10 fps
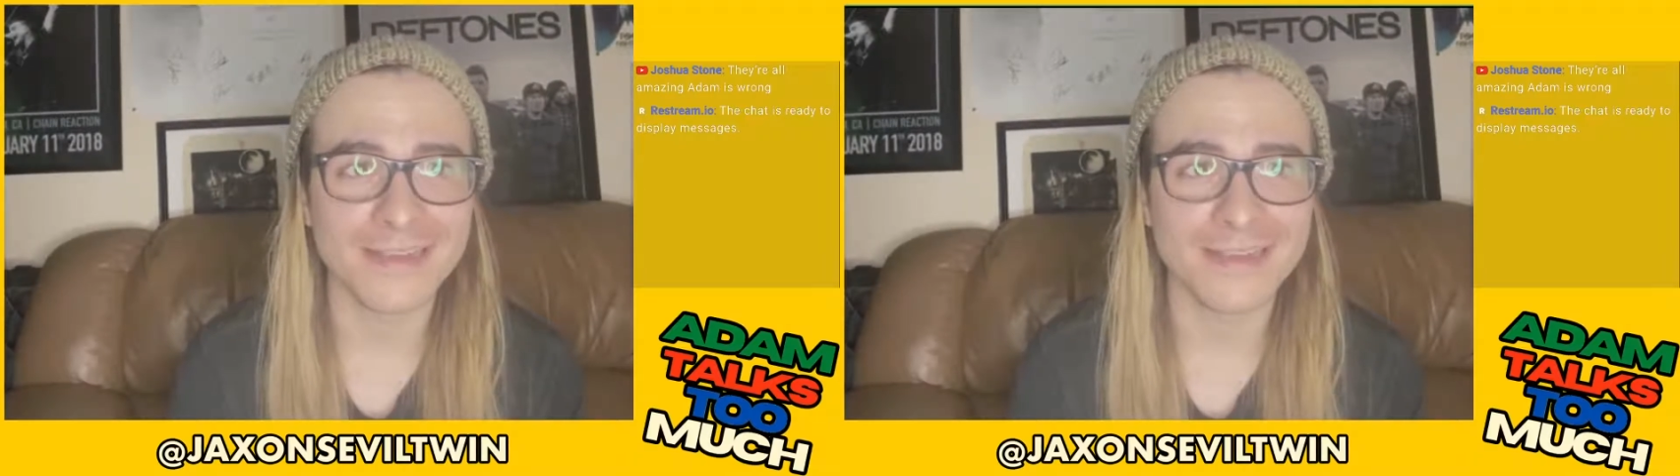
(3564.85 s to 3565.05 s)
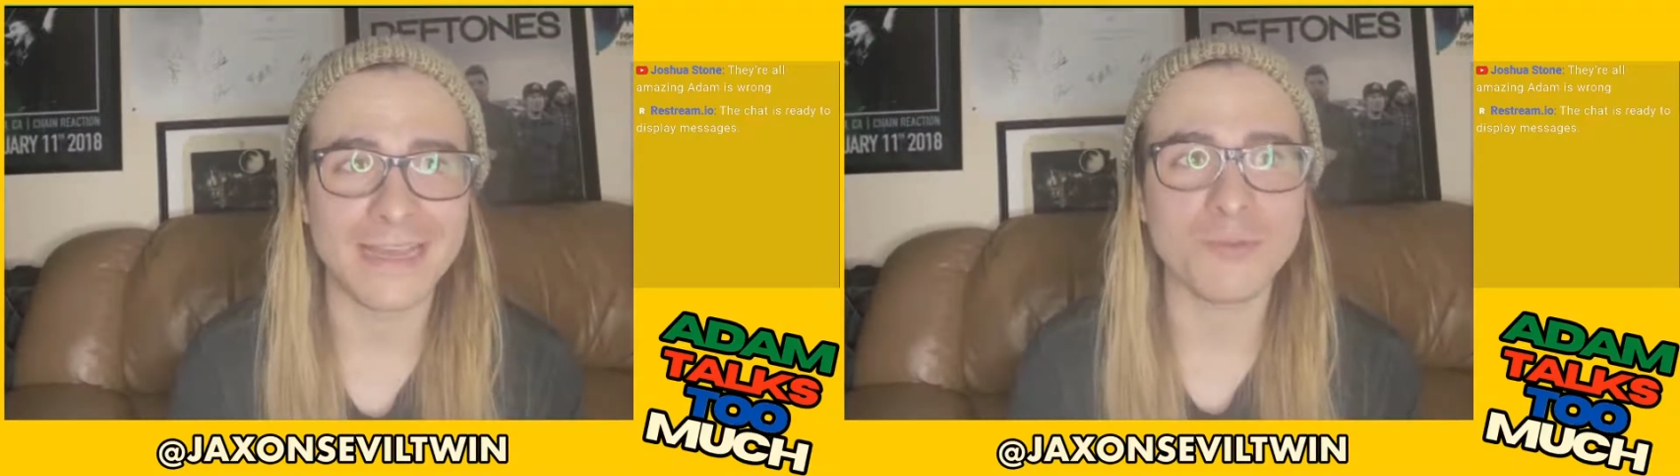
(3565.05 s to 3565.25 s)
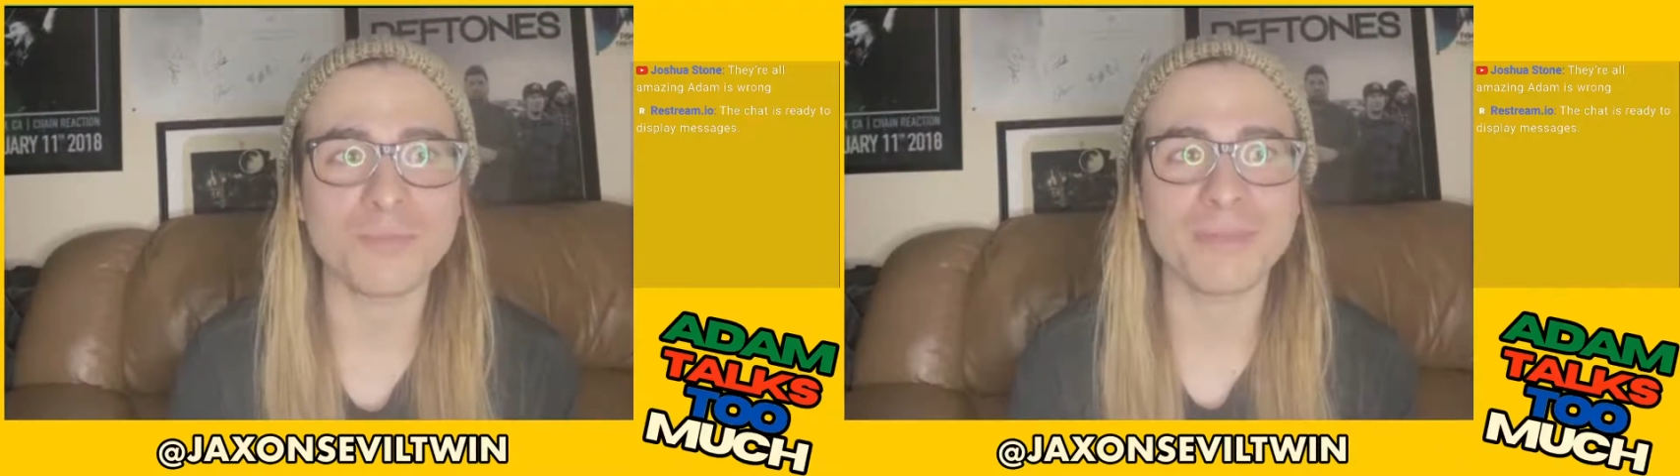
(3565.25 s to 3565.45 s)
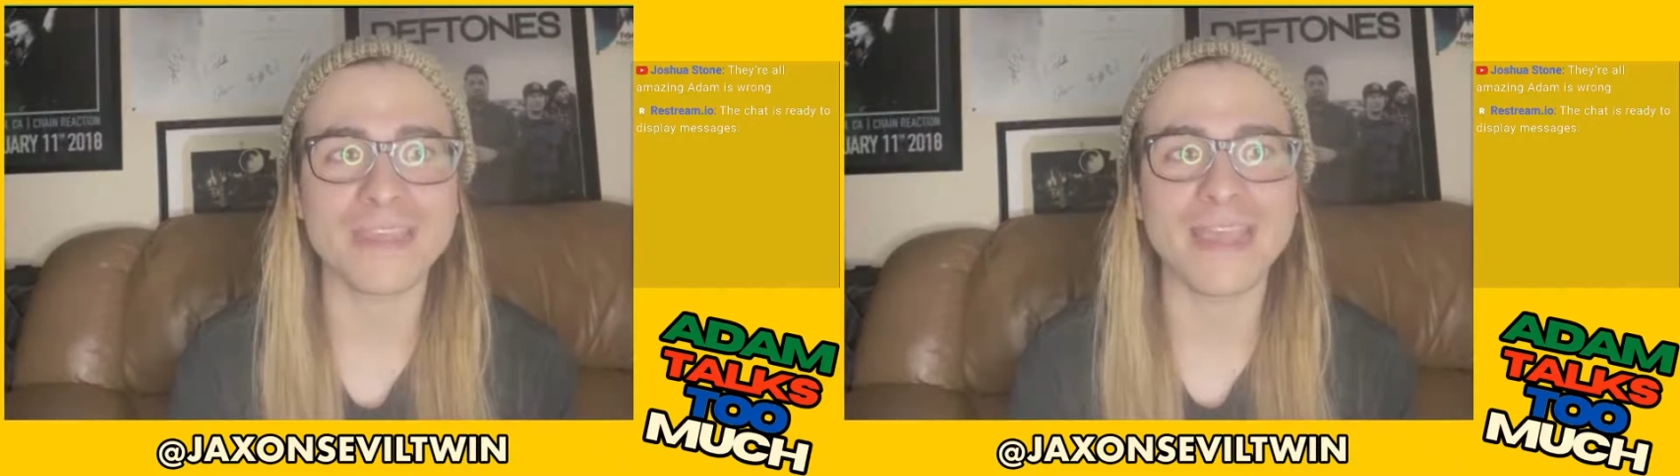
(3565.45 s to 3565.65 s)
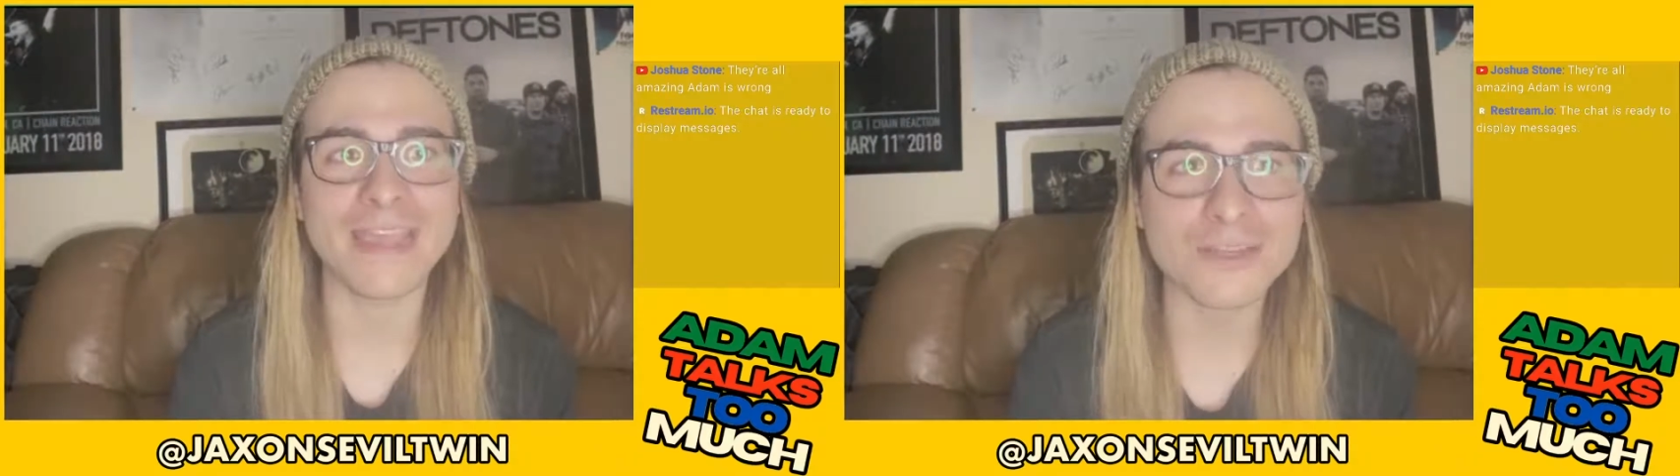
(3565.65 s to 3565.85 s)
I will
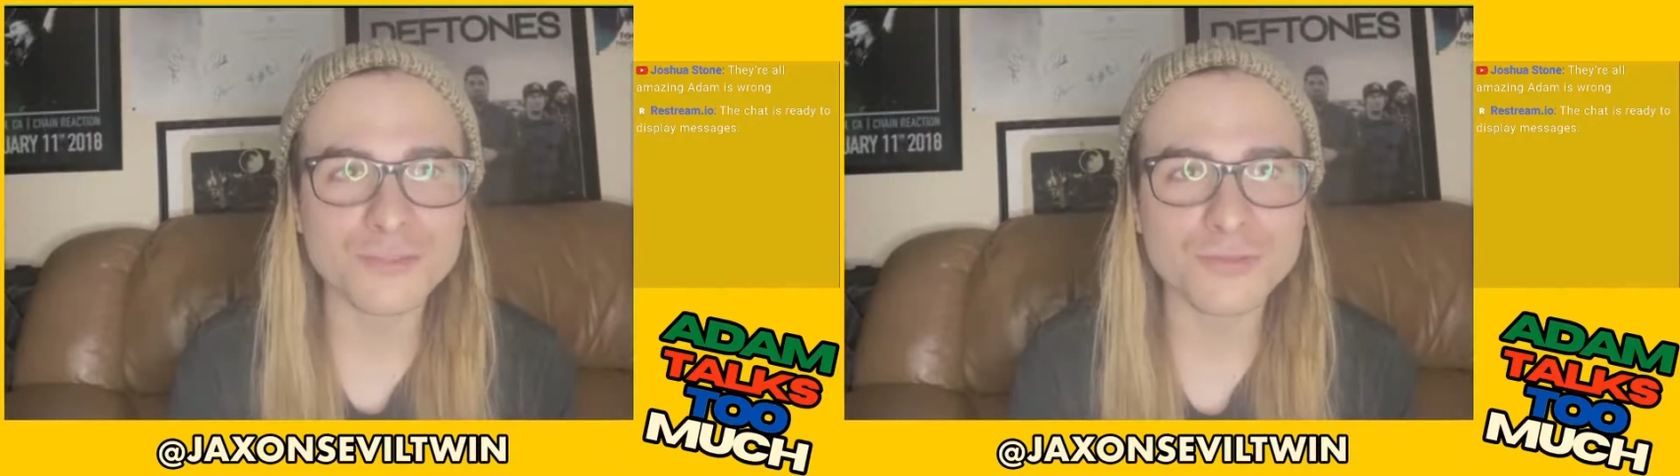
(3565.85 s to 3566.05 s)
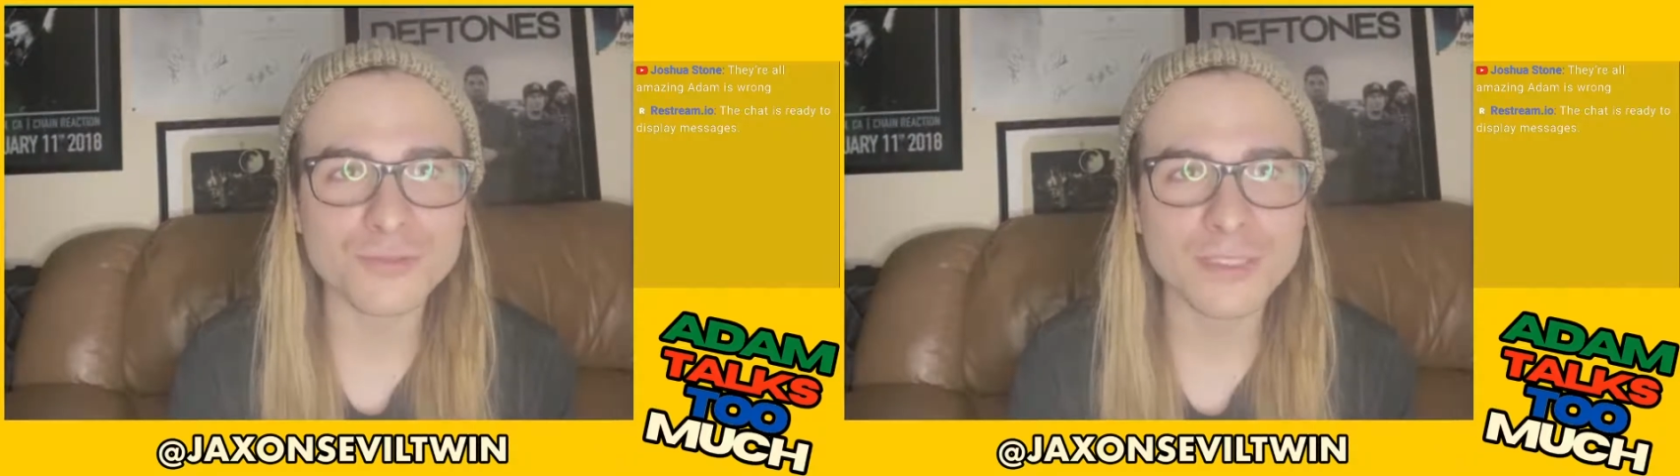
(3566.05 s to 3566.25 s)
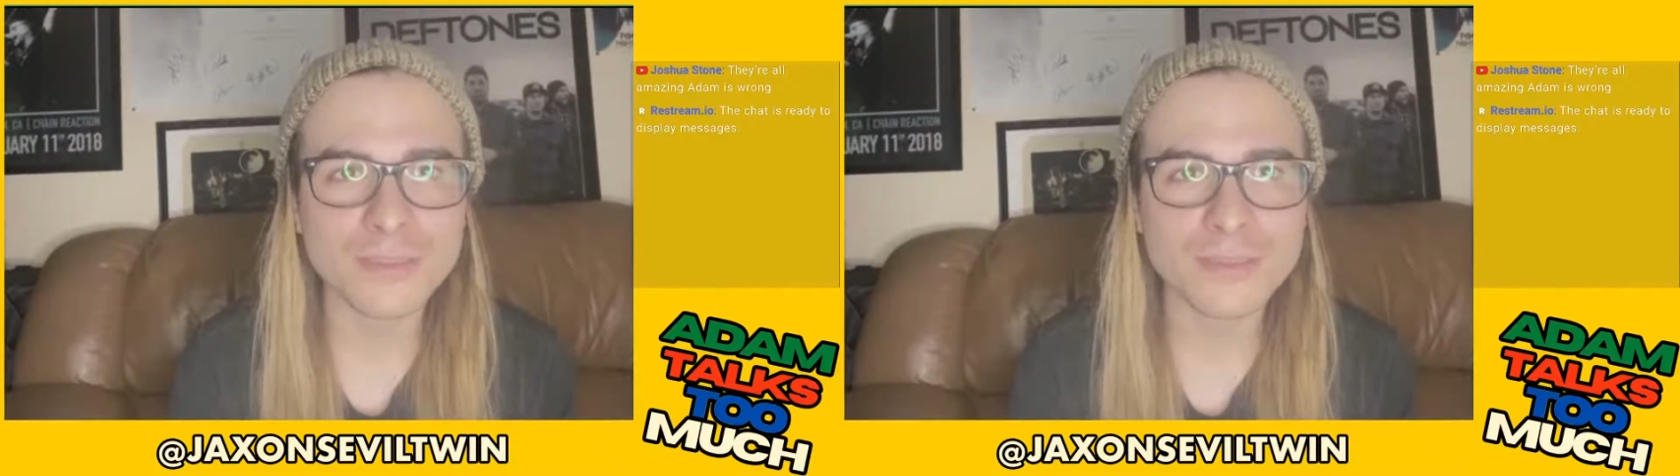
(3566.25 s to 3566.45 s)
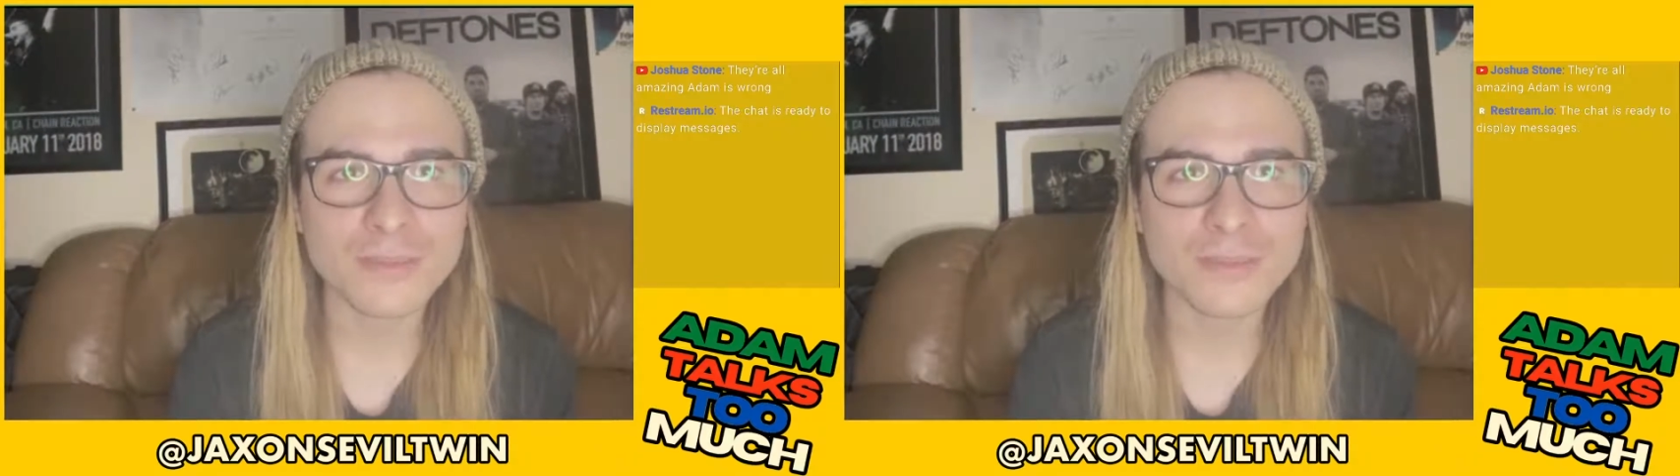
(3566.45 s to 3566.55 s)
pay extra.